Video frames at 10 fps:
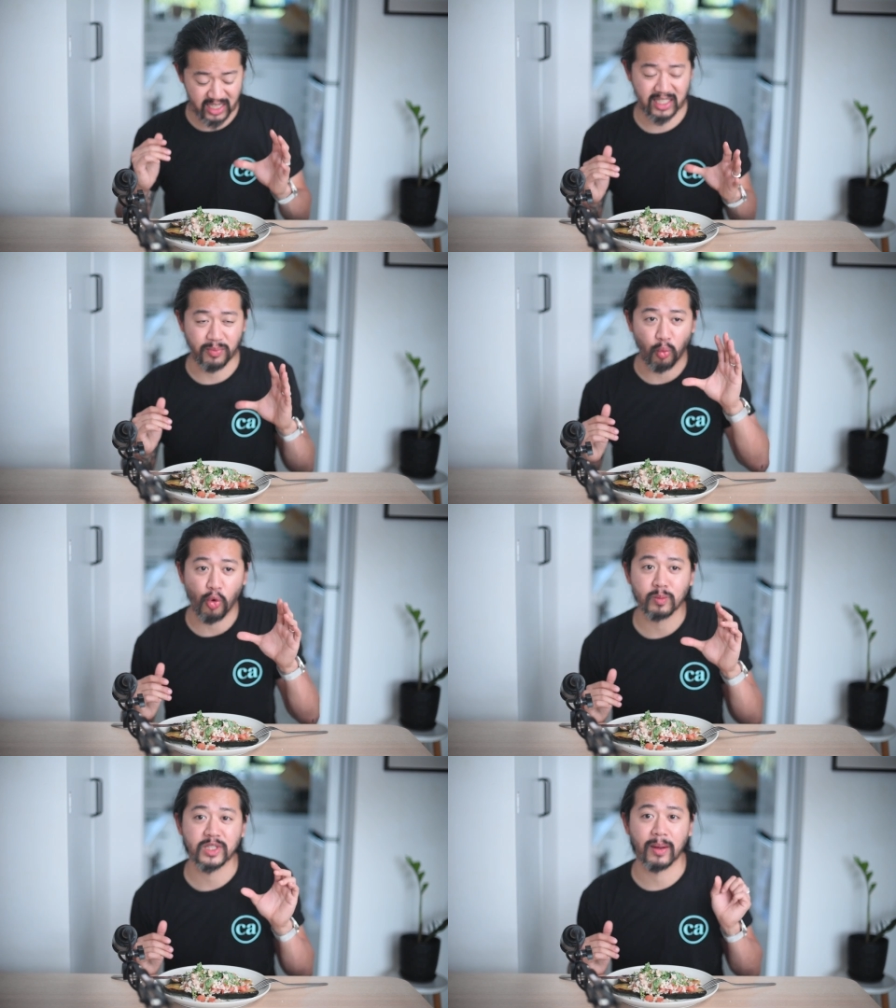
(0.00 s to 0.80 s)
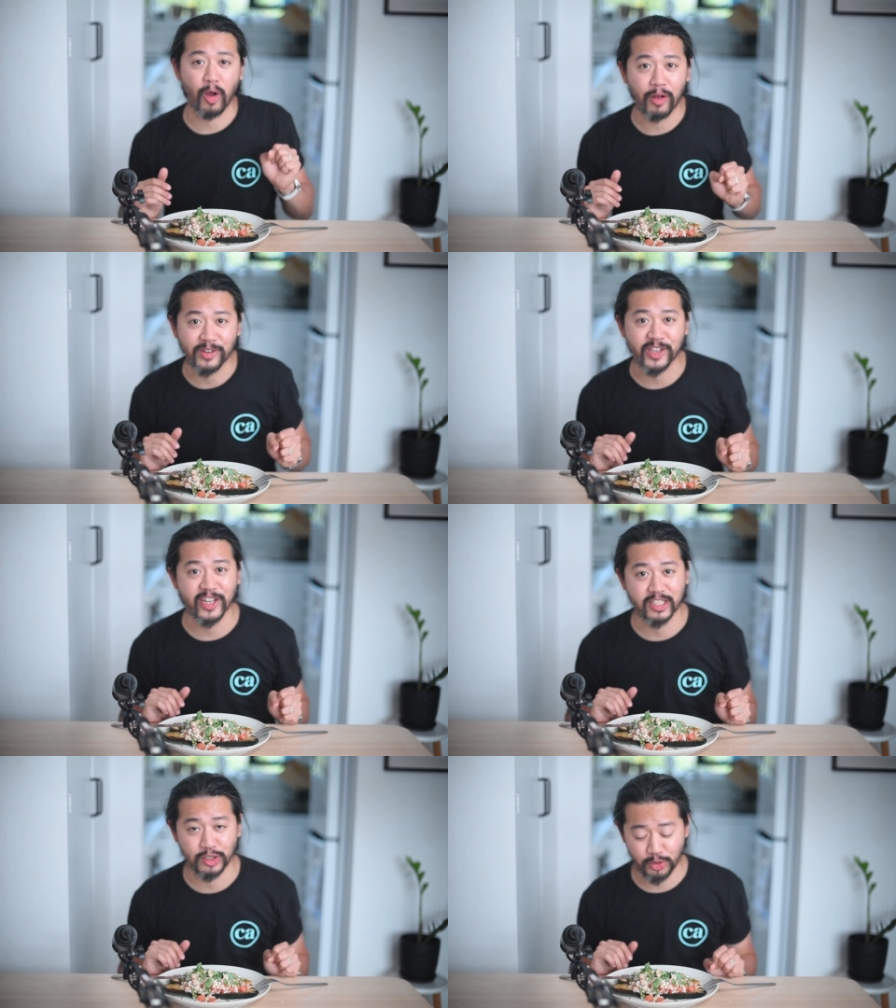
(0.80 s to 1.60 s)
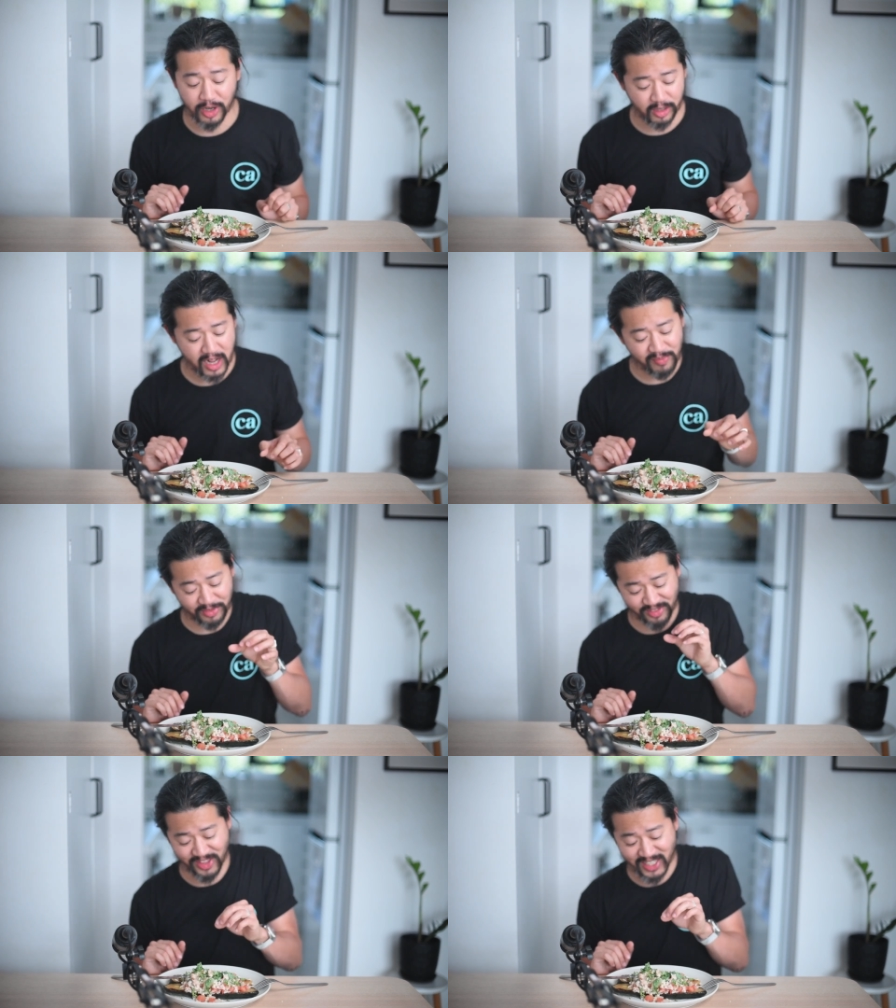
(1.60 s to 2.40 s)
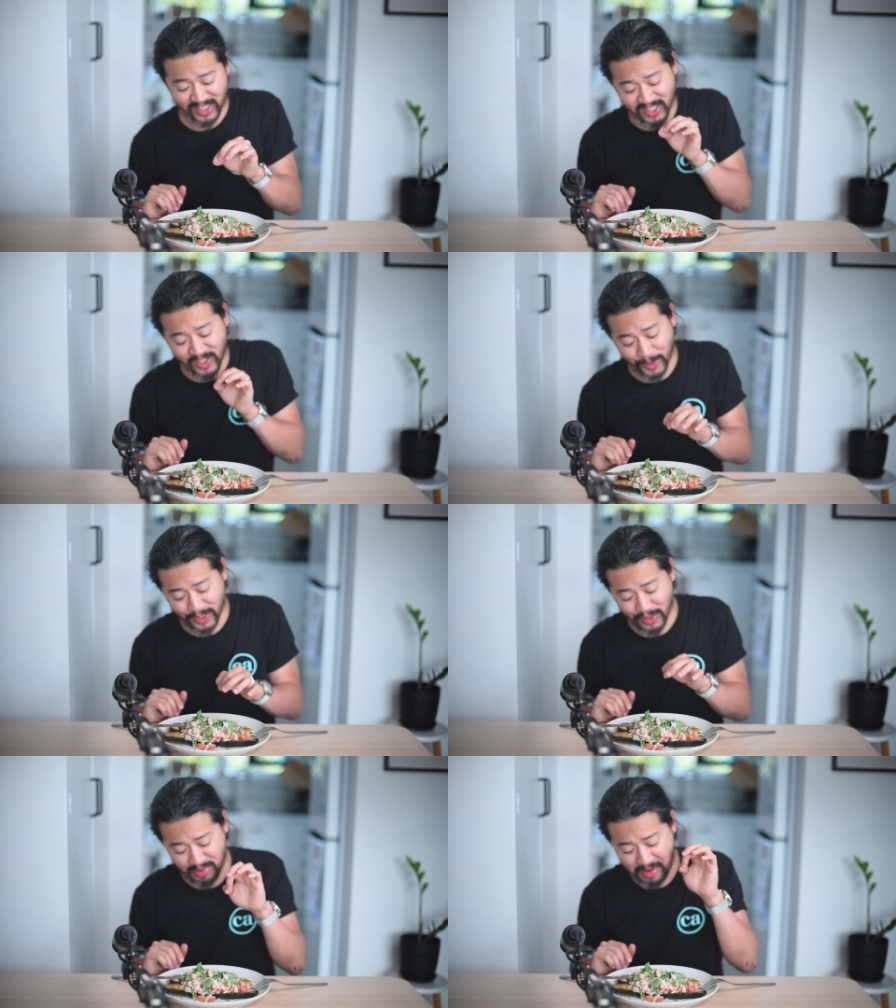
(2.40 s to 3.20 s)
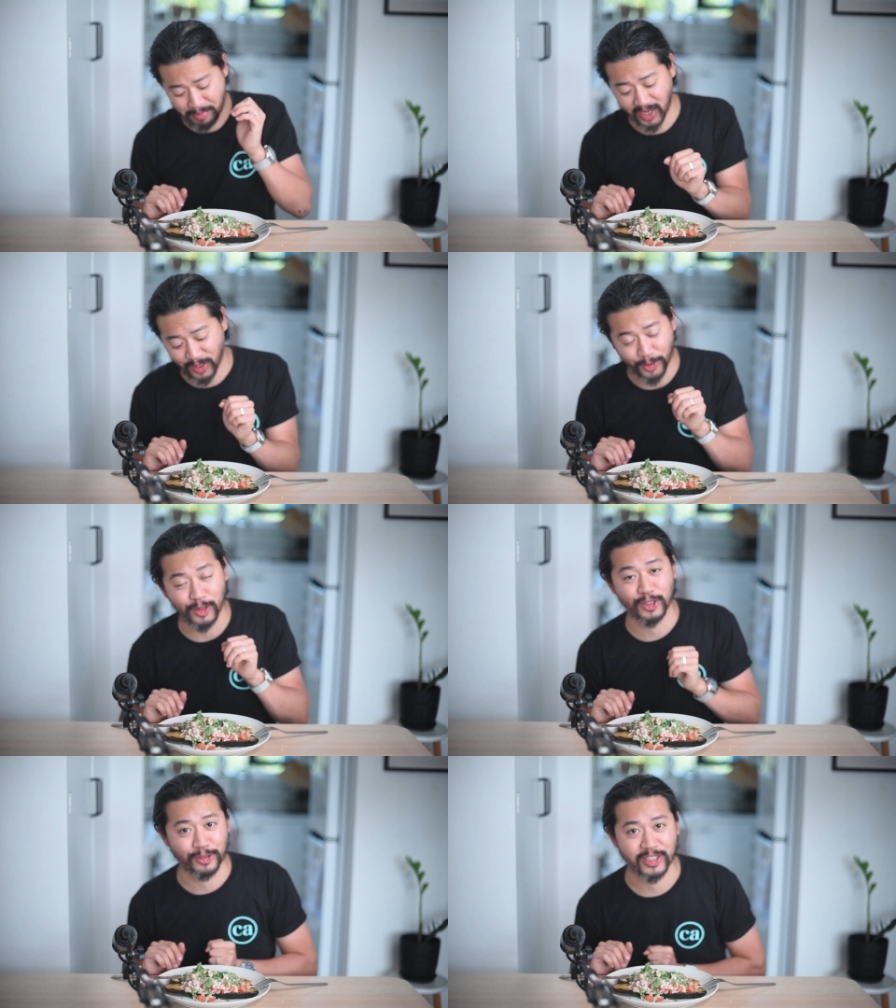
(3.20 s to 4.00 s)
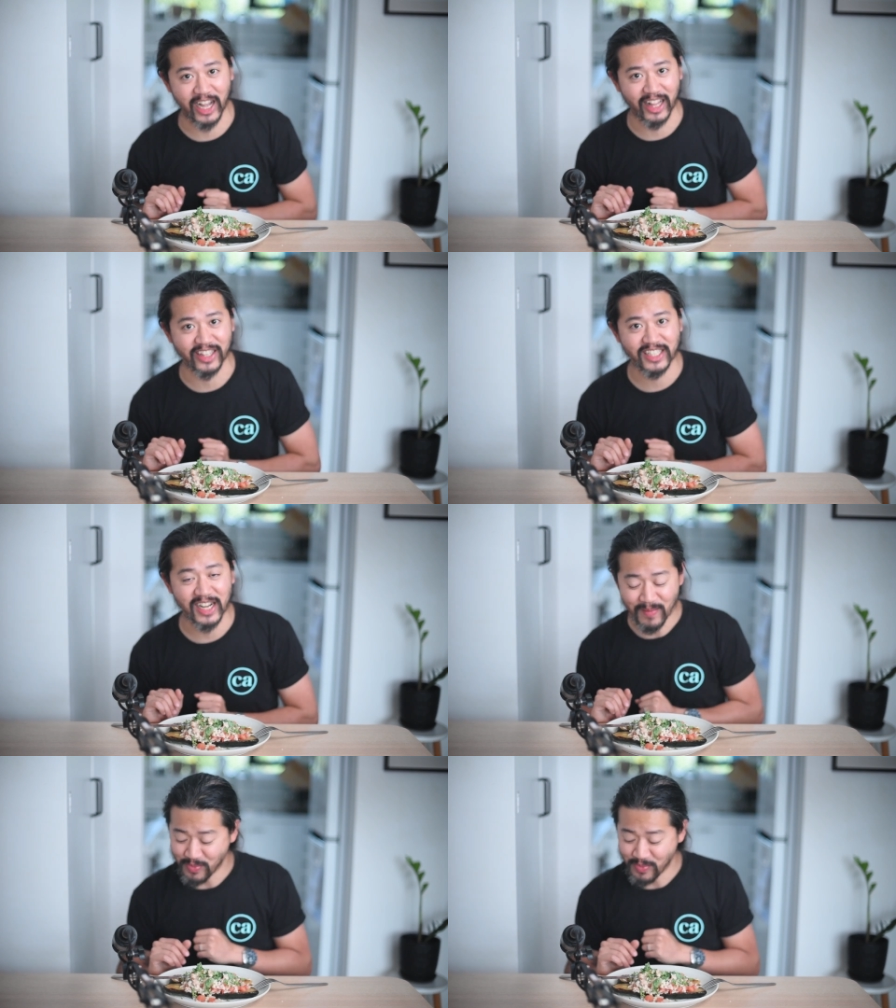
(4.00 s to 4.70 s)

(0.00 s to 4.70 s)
as it warms up over here in Australia, this is going to be my go-to salad.